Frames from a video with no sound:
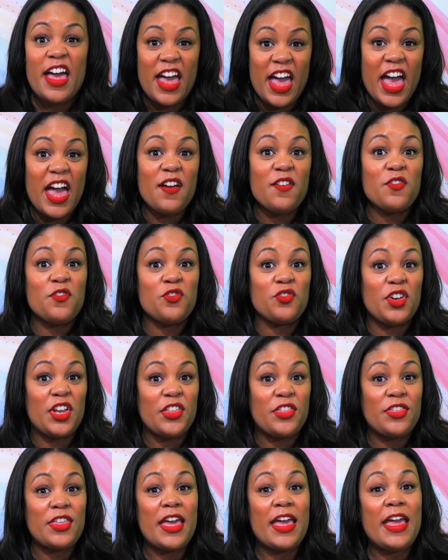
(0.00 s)

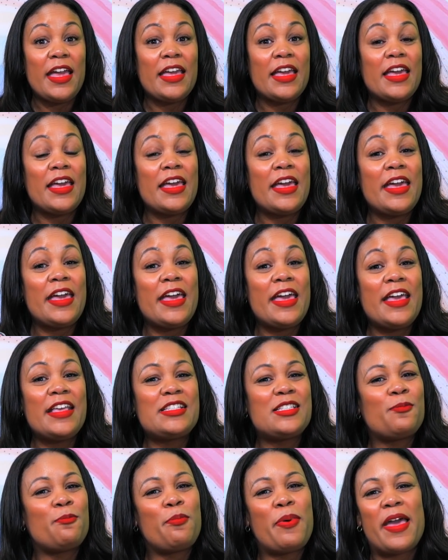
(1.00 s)
Everything
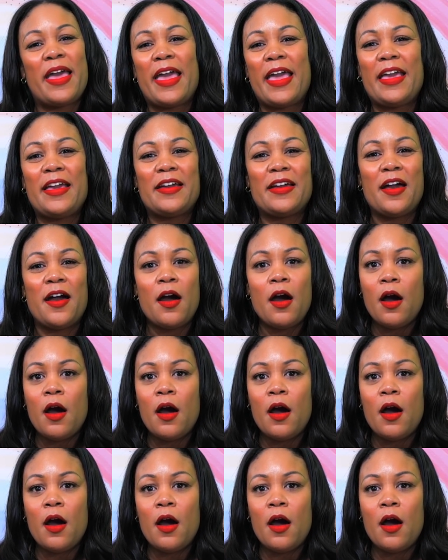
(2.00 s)
is pink.